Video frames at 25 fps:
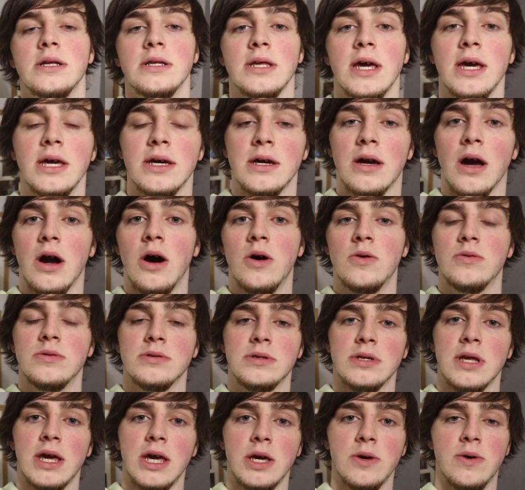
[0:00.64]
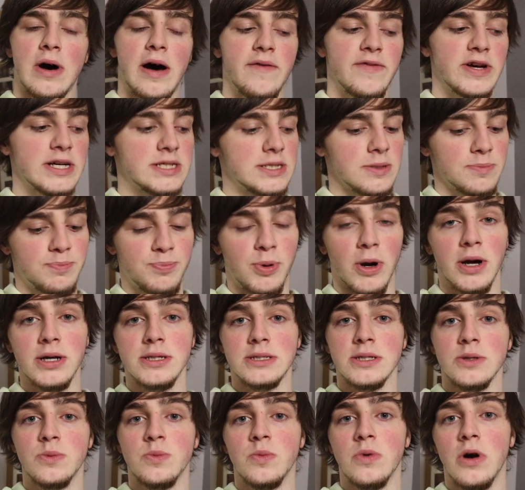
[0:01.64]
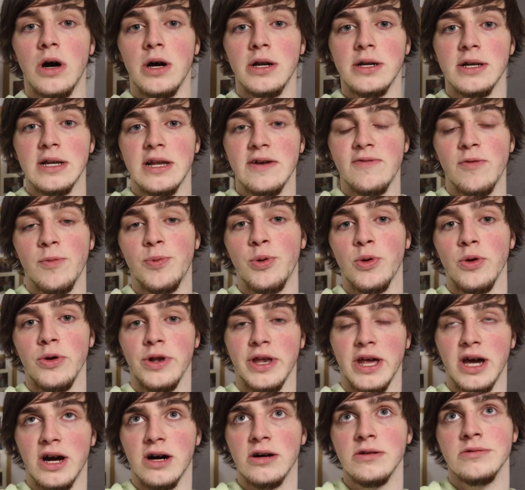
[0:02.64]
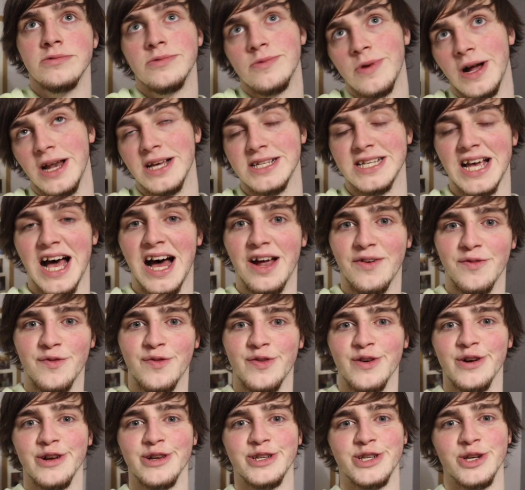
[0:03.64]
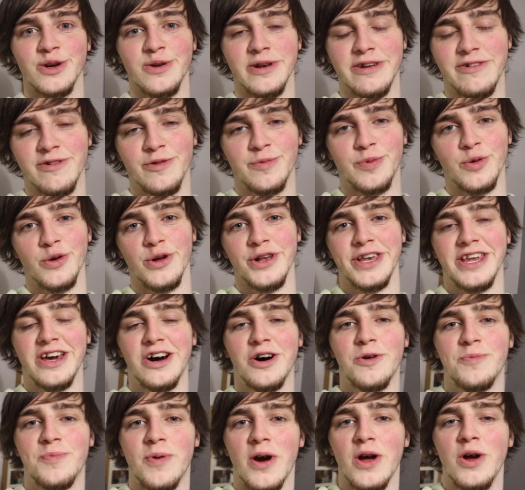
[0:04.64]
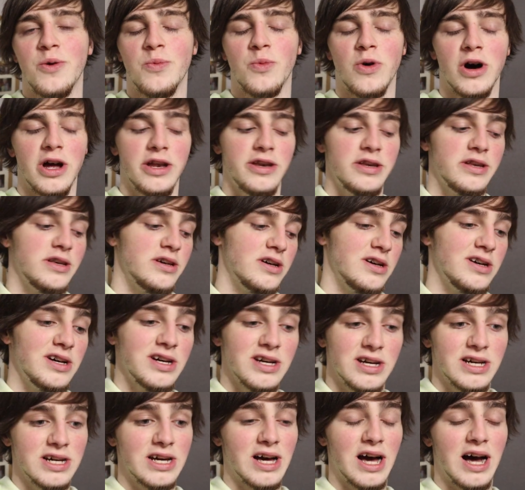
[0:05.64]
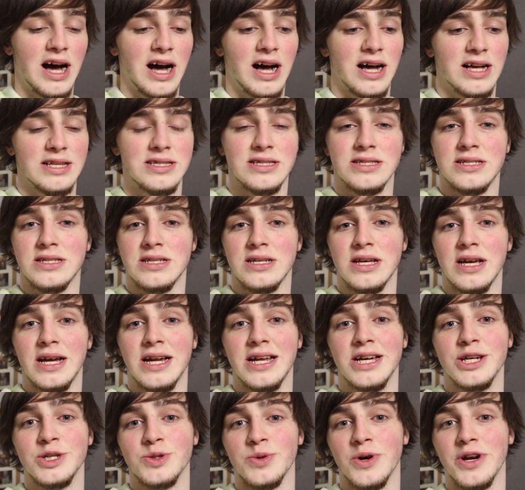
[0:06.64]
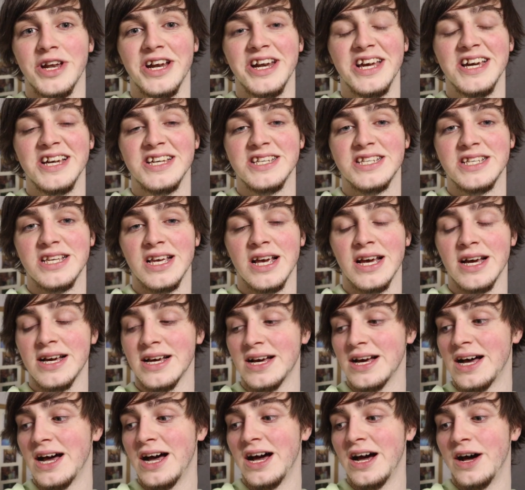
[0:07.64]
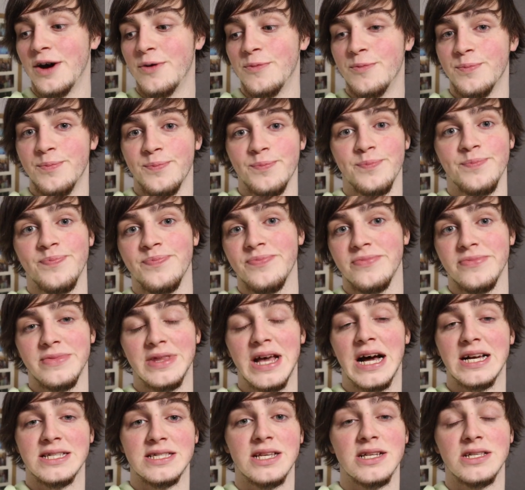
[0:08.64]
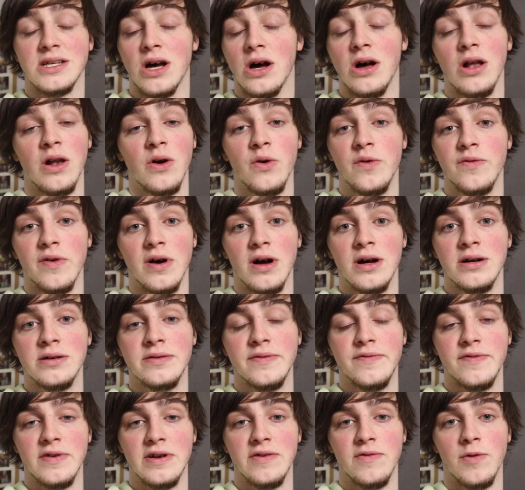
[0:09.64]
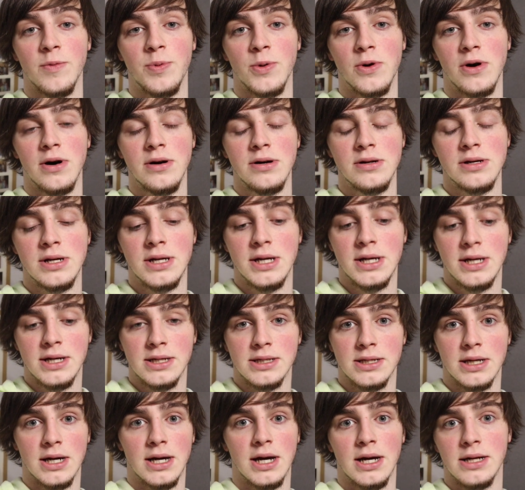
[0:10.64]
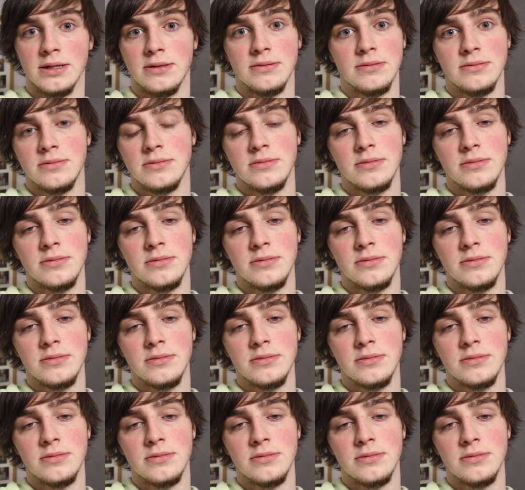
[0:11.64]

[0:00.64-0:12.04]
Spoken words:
There you go. There you have it. Brighton 1, Liverpool 0. Well, it's Anfield, so Liverpool 0, Brighton 1. And it is what it is. That's the title over for Liverpool. The